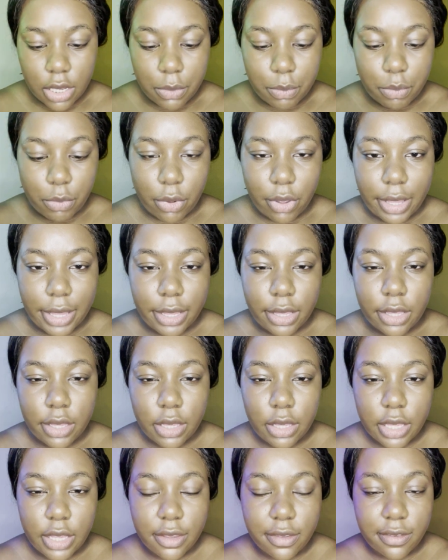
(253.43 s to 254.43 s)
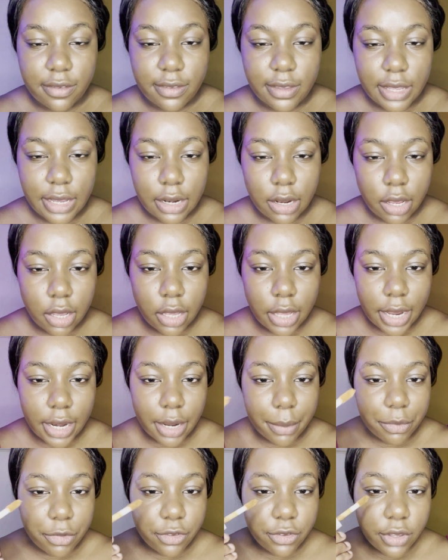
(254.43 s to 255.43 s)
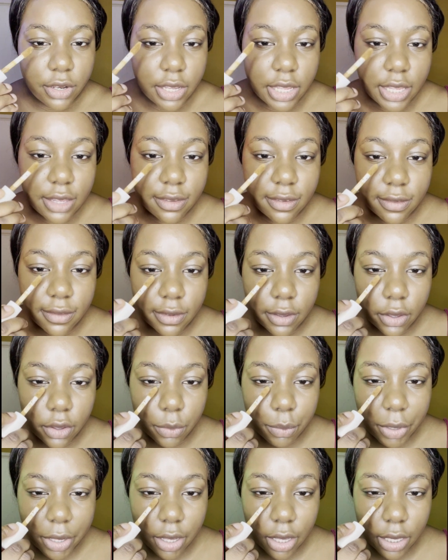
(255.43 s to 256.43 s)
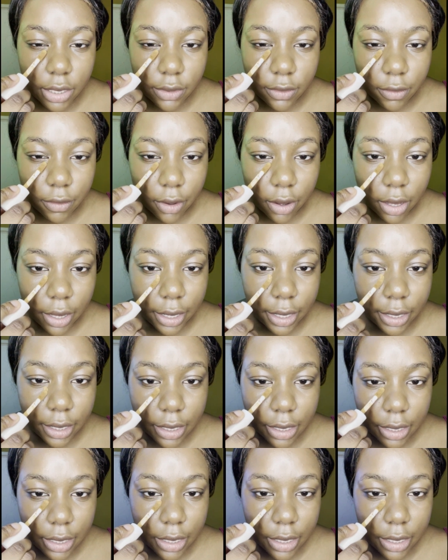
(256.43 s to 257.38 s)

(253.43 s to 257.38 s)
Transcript: my concealer, and I'm just gonna conceal my under eye.